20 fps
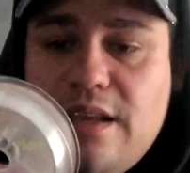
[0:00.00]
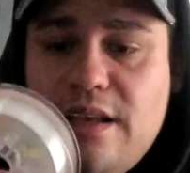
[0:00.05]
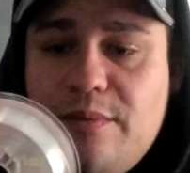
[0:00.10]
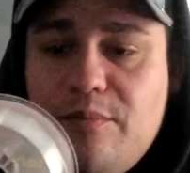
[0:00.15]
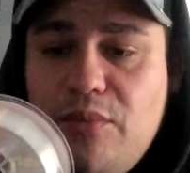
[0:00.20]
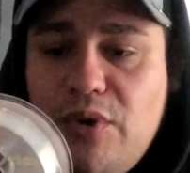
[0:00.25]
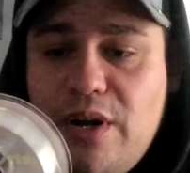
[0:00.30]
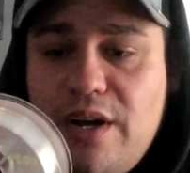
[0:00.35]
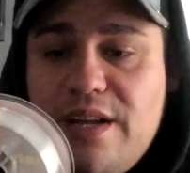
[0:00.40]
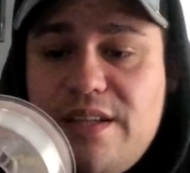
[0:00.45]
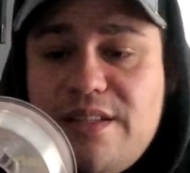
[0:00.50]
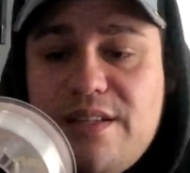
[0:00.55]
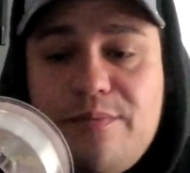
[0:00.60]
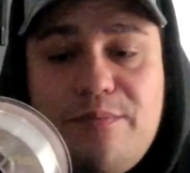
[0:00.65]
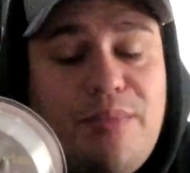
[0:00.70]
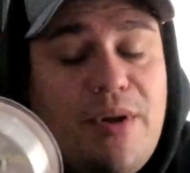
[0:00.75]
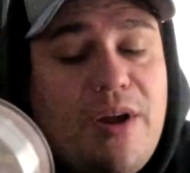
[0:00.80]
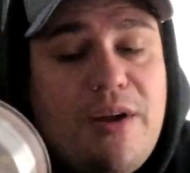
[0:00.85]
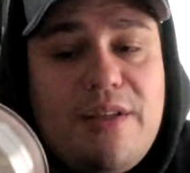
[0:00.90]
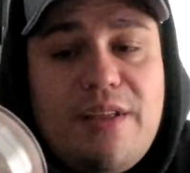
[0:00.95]
But it is
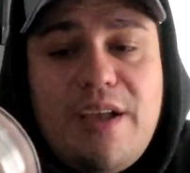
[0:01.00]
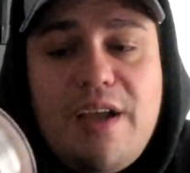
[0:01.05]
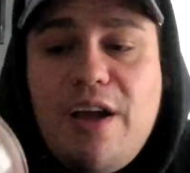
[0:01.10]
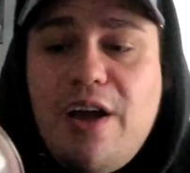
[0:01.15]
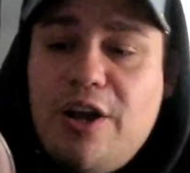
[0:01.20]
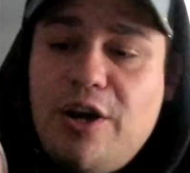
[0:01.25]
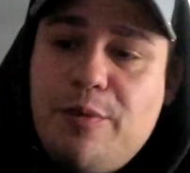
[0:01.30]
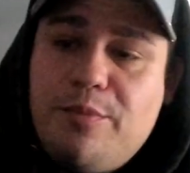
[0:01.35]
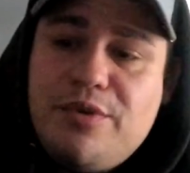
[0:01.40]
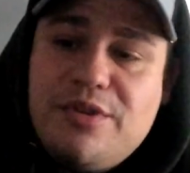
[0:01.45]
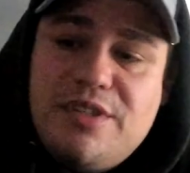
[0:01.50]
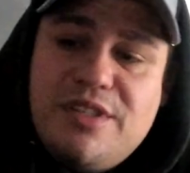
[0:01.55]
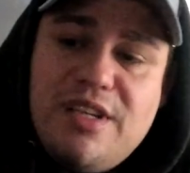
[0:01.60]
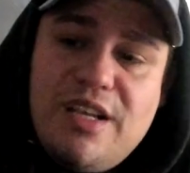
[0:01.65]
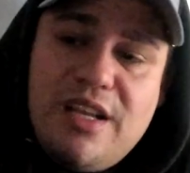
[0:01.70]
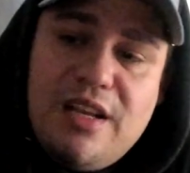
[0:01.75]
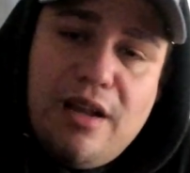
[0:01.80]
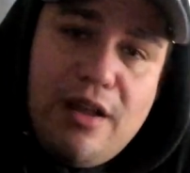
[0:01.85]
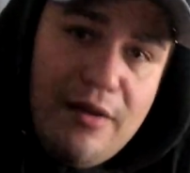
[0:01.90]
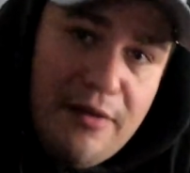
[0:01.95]
apparently
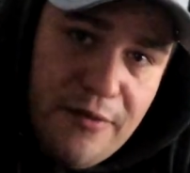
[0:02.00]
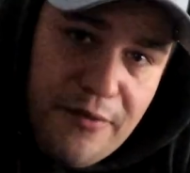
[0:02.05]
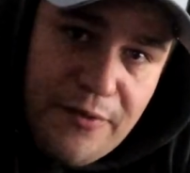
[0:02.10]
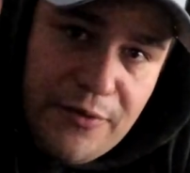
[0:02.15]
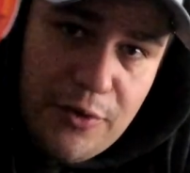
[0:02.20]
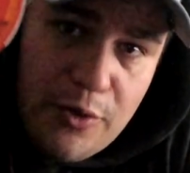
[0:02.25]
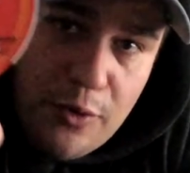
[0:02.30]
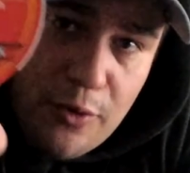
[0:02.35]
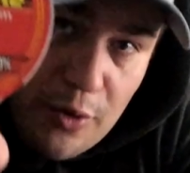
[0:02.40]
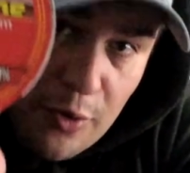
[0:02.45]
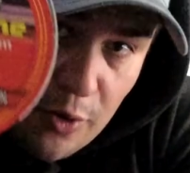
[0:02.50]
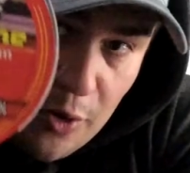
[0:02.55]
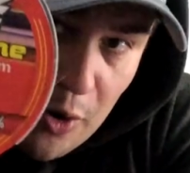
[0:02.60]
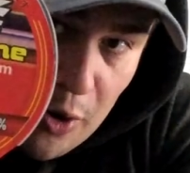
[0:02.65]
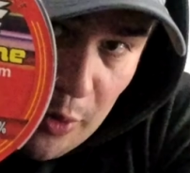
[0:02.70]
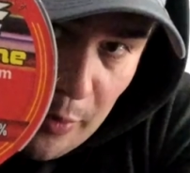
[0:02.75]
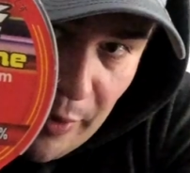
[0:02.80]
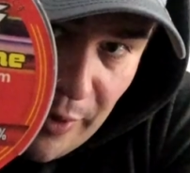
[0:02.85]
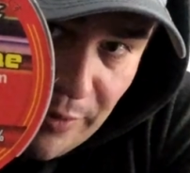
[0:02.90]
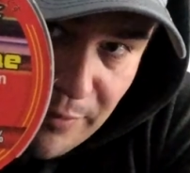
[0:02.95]
100%
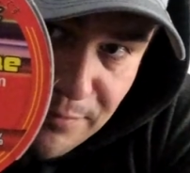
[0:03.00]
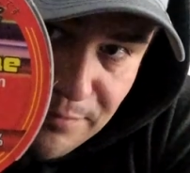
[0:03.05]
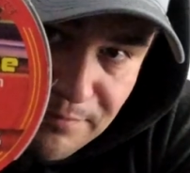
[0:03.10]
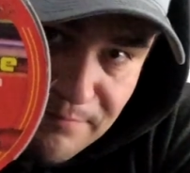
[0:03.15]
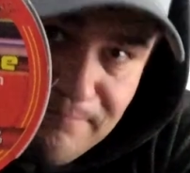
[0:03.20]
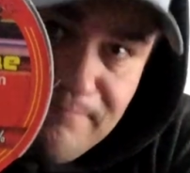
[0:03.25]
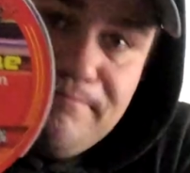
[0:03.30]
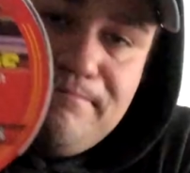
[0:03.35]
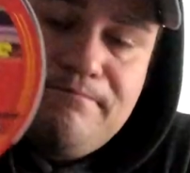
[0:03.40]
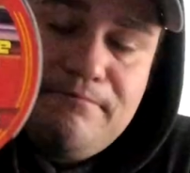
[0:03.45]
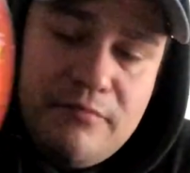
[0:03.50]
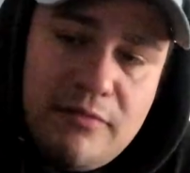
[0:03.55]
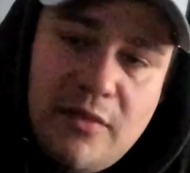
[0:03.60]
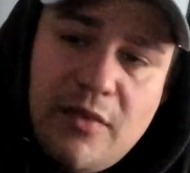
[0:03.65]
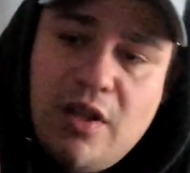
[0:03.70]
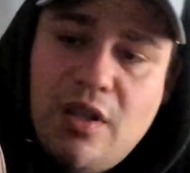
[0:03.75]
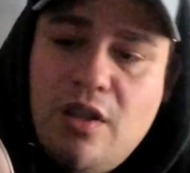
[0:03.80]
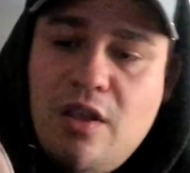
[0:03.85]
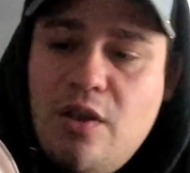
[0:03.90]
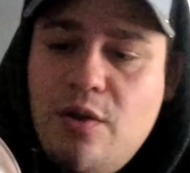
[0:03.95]
fluorocarbon,
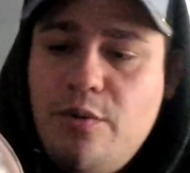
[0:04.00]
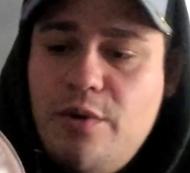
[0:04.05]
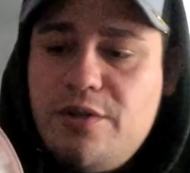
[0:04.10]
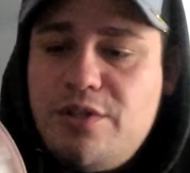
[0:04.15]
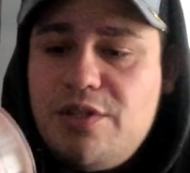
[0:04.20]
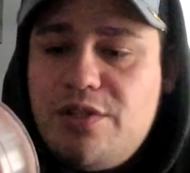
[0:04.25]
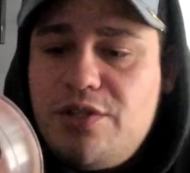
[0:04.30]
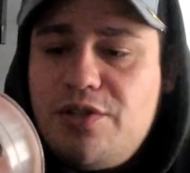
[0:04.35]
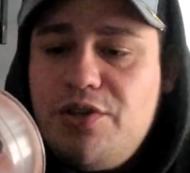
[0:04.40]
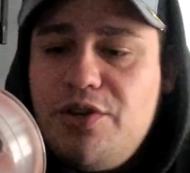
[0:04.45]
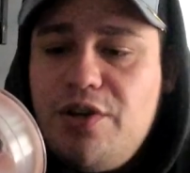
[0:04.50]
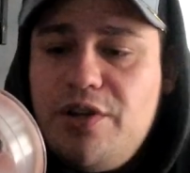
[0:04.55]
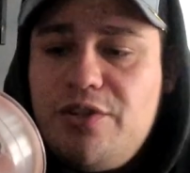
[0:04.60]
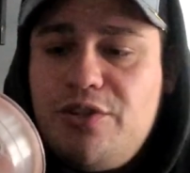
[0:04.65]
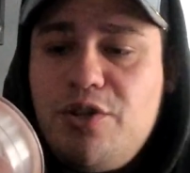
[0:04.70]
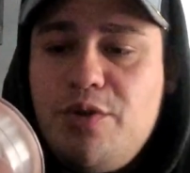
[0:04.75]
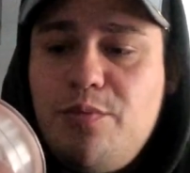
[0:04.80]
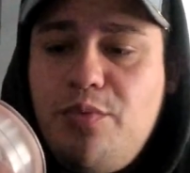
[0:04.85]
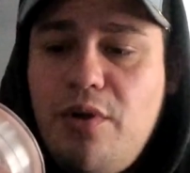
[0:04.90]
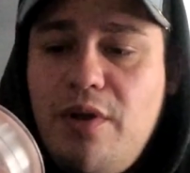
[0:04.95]
which is good.
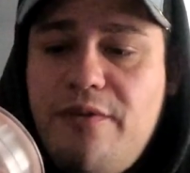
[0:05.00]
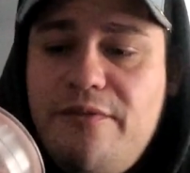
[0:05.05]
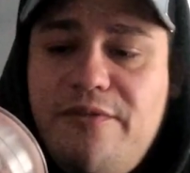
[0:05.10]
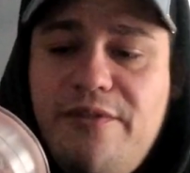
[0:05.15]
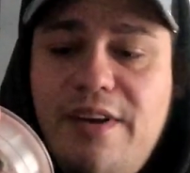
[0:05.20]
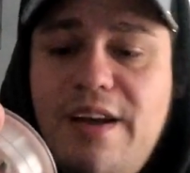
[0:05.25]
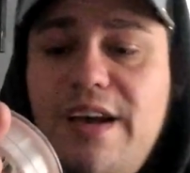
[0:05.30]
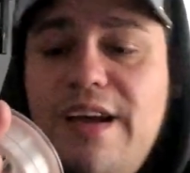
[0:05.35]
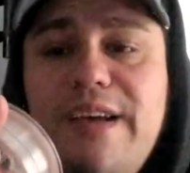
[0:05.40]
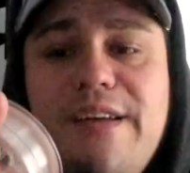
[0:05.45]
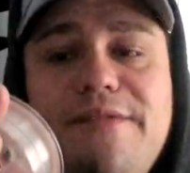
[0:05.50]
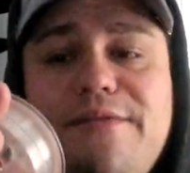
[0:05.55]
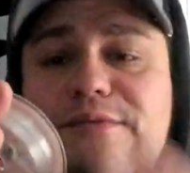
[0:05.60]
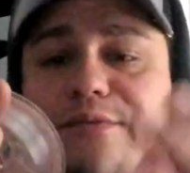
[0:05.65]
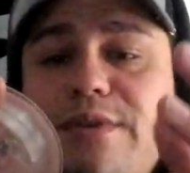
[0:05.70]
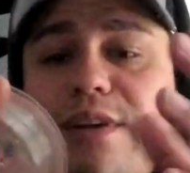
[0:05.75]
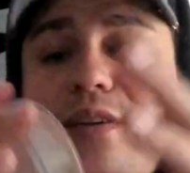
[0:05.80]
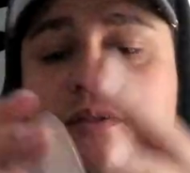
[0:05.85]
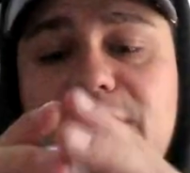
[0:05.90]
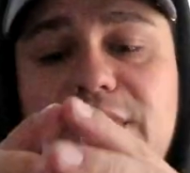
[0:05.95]
2.5,
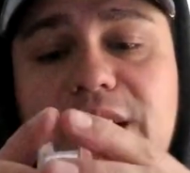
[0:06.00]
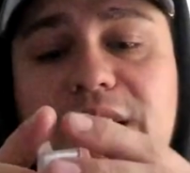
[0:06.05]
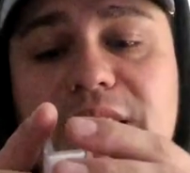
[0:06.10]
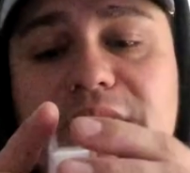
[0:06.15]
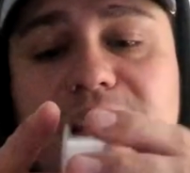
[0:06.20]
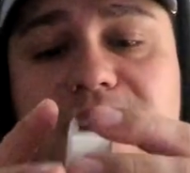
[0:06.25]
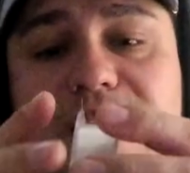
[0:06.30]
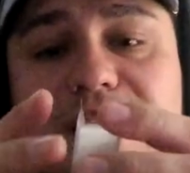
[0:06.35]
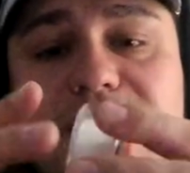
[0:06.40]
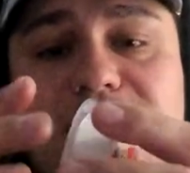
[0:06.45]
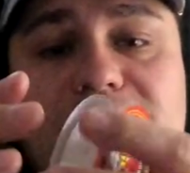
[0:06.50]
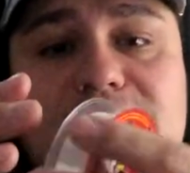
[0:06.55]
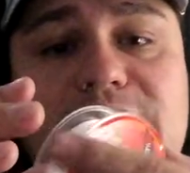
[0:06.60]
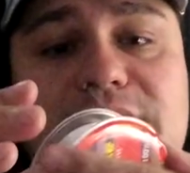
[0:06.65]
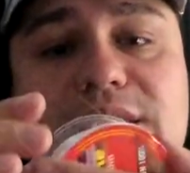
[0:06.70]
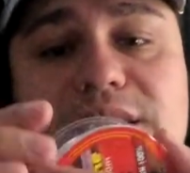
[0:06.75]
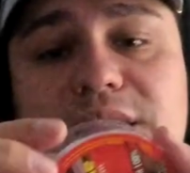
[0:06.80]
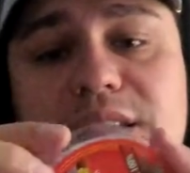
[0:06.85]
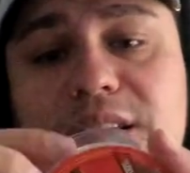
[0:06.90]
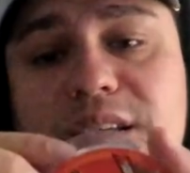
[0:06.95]
whatever that is.